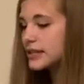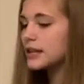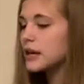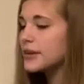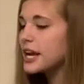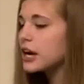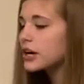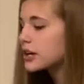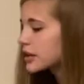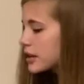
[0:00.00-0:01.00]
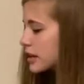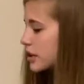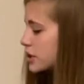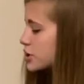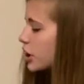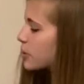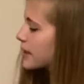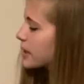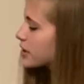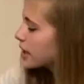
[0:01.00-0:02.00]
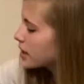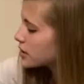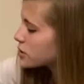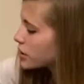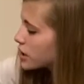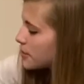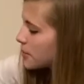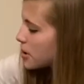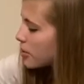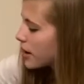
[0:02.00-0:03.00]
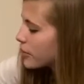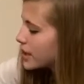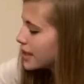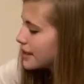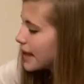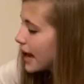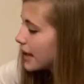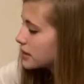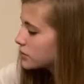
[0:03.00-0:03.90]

Come here. Toby, you're getting the toilet paper all wet. We need that.